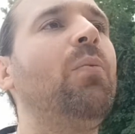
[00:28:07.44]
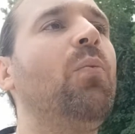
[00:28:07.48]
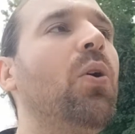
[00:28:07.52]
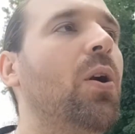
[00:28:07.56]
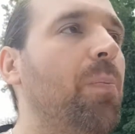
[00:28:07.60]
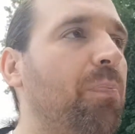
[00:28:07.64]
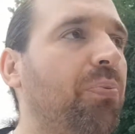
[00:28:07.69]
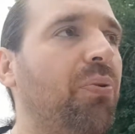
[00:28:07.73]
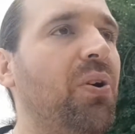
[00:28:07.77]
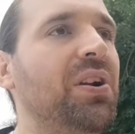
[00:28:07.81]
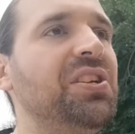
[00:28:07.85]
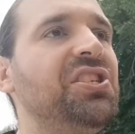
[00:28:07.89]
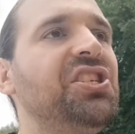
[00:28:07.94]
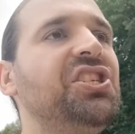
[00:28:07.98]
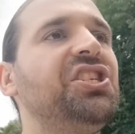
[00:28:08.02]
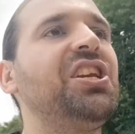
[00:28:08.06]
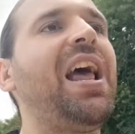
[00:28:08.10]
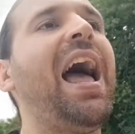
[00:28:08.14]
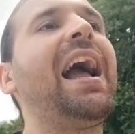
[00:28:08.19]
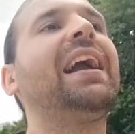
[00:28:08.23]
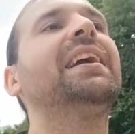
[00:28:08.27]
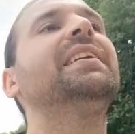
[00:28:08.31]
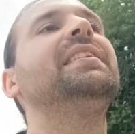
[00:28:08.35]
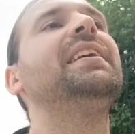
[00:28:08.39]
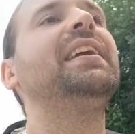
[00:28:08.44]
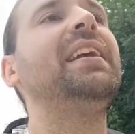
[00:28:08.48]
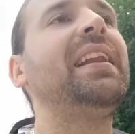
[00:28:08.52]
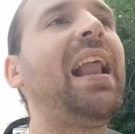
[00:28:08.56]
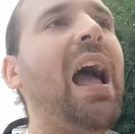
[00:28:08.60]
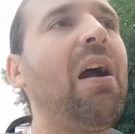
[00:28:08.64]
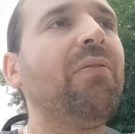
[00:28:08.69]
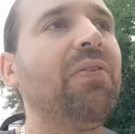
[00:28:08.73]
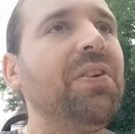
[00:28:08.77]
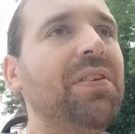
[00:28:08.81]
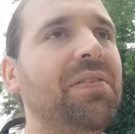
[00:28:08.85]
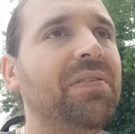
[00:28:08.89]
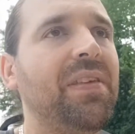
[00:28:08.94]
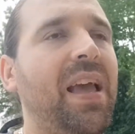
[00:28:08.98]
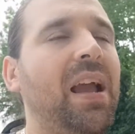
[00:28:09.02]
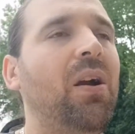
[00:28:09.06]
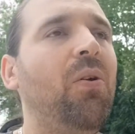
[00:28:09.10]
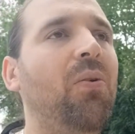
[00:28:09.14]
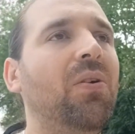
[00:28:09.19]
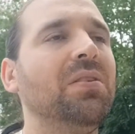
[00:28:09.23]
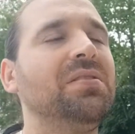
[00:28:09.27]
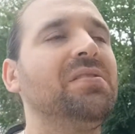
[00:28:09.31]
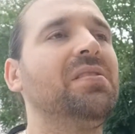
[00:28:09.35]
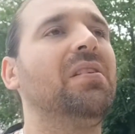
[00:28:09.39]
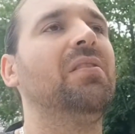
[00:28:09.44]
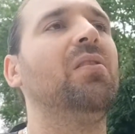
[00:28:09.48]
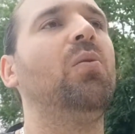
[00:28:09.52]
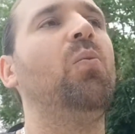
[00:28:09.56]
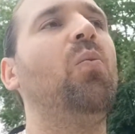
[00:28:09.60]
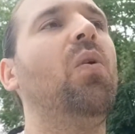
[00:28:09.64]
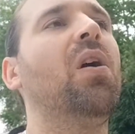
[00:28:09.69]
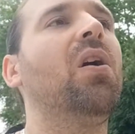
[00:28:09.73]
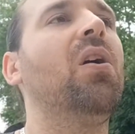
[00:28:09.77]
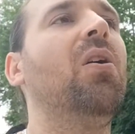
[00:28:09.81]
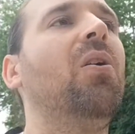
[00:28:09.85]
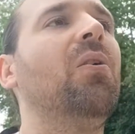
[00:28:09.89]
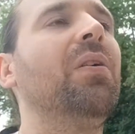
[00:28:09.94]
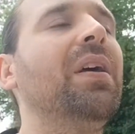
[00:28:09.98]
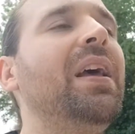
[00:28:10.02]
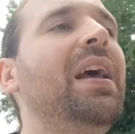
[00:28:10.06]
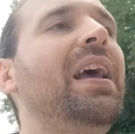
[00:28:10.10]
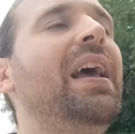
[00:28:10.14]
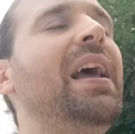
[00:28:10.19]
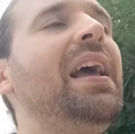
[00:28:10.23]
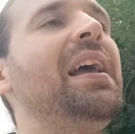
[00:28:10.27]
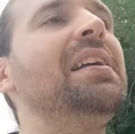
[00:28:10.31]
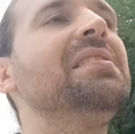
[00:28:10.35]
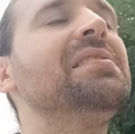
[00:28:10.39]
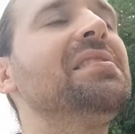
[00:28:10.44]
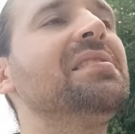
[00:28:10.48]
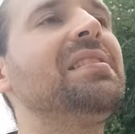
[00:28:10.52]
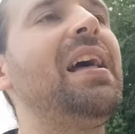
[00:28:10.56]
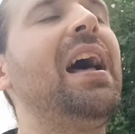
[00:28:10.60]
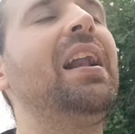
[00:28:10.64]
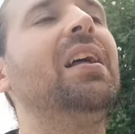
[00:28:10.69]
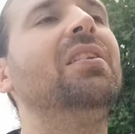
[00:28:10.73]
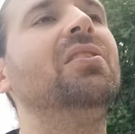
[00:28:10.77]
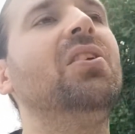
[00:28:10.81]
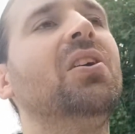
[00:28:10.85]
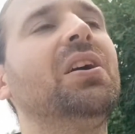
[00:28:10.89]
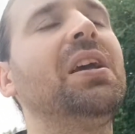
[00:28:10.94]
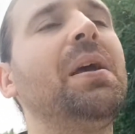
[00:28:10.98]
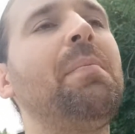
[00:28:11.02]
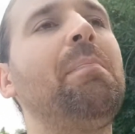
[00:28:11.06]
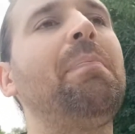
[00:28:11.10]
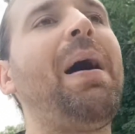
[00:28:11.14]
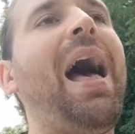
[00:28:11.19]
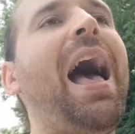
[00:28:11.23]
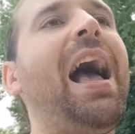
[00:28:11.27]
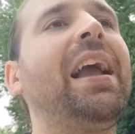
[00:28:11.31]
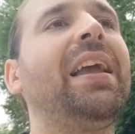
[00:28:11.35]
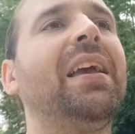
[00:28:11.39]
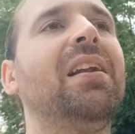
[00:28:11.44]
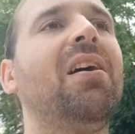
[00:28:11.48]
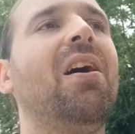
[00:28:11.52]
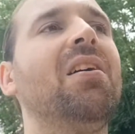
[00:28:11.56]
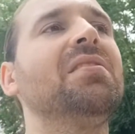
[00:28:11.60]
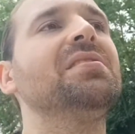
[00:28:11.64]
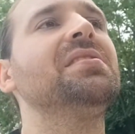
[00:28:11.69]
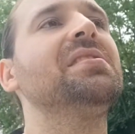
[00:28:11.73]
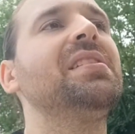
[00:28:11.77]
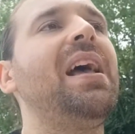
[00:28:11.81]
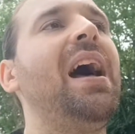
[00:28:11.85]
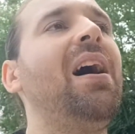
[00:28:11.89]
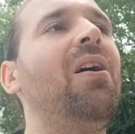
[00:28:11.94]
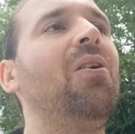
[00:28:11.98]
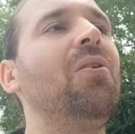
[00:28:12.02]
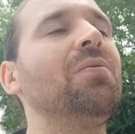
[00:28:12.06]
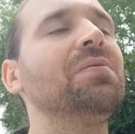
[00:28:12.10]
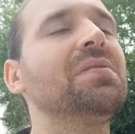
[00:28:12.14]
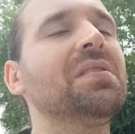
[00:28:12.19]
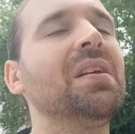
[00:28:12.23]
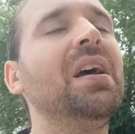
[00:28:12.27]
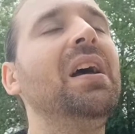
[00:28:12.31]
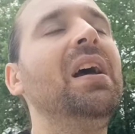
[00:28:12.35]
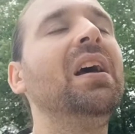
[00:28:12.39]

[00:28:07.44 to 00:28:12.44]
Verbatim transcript: We're projecting everything onto the world instead of looking back at ourselves.